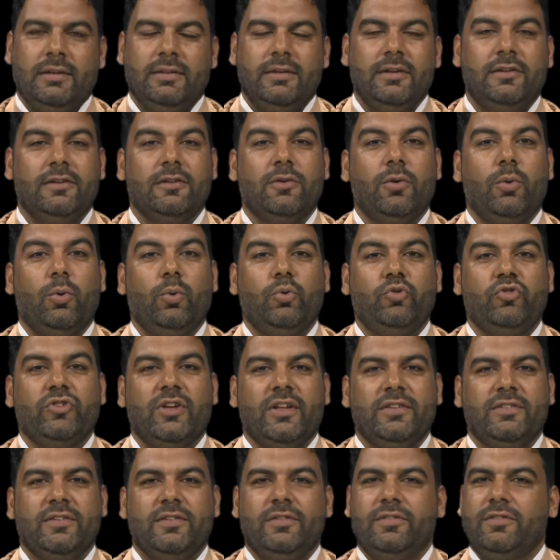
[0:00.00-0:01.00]
This course
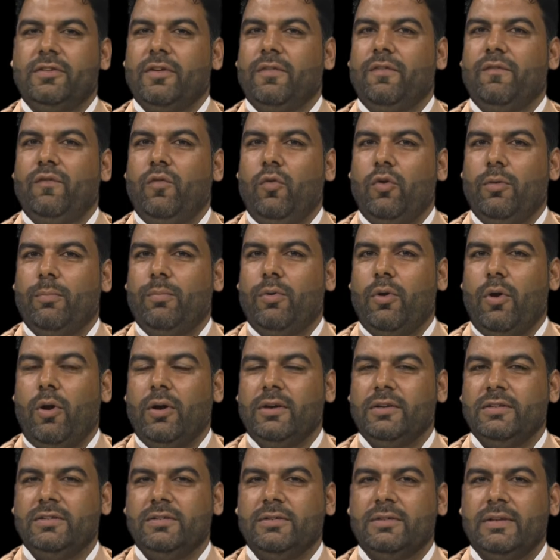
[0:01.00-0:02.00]
consists of four
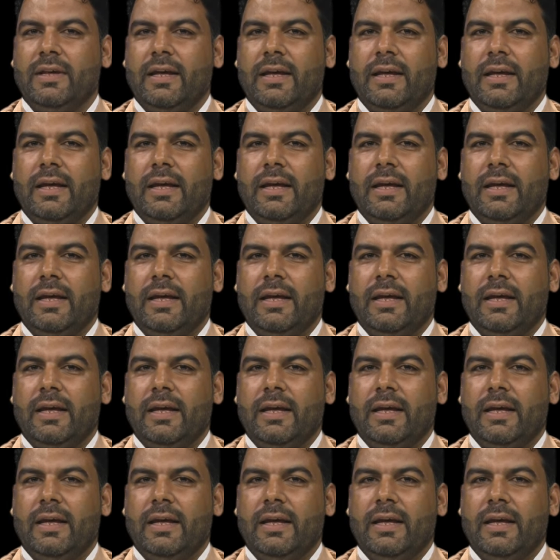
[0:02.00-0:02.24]
blocks